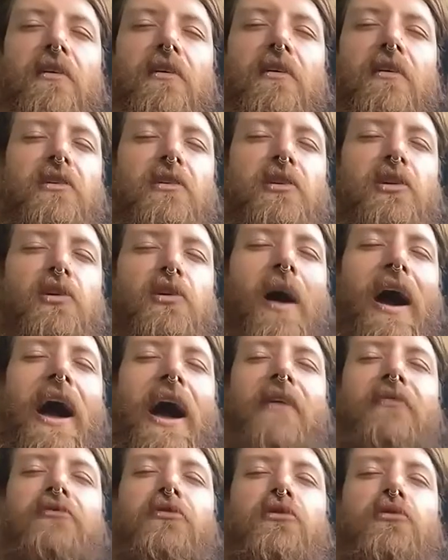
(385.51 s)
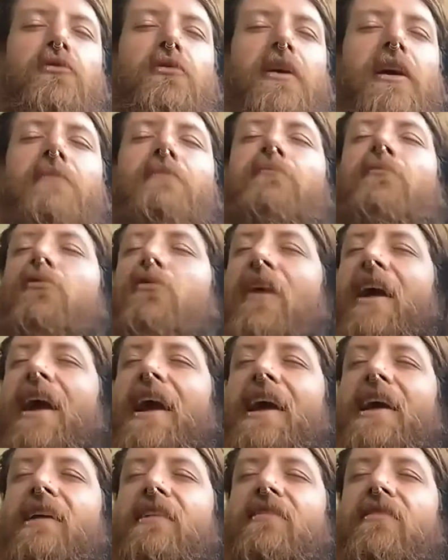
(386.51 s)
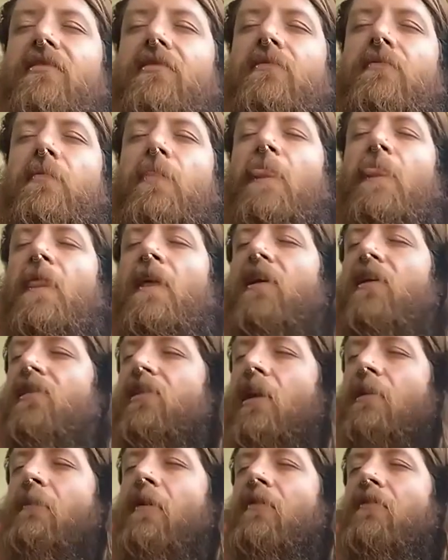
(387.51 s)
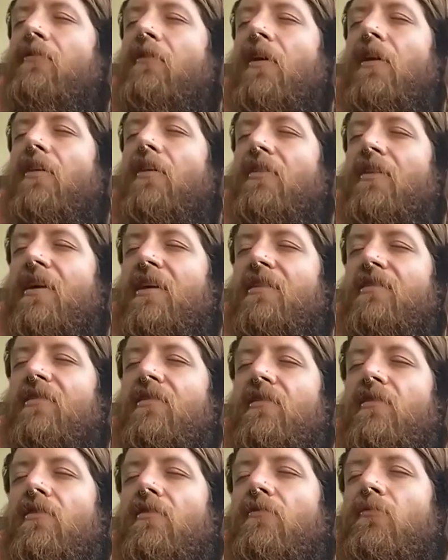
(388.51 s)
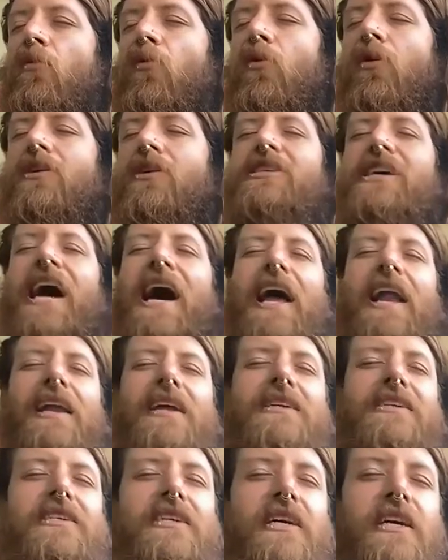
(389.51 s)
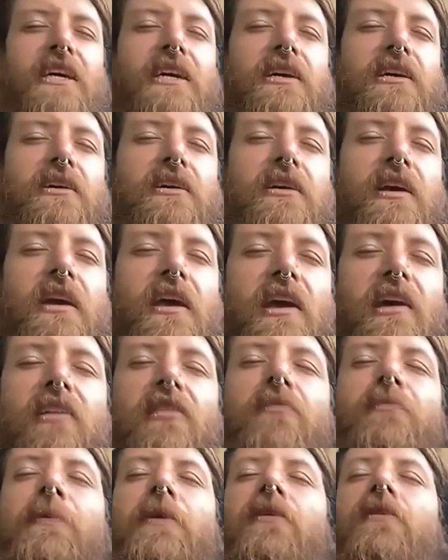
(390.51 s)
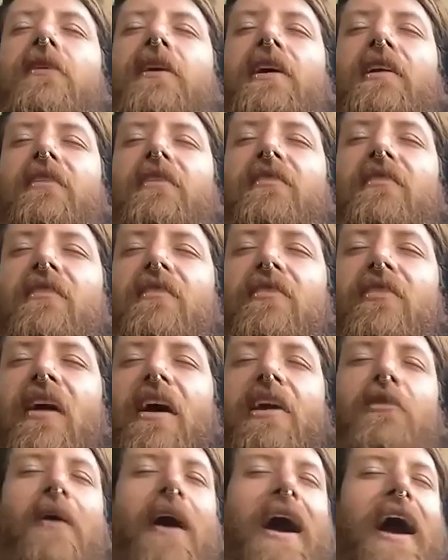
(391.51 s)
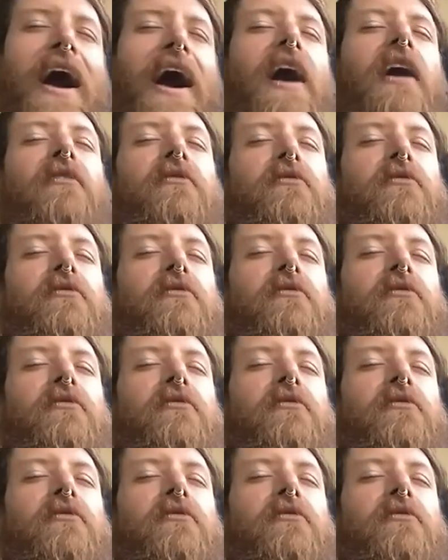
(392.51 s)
you have to embrace some of these more challenging experiences that you have,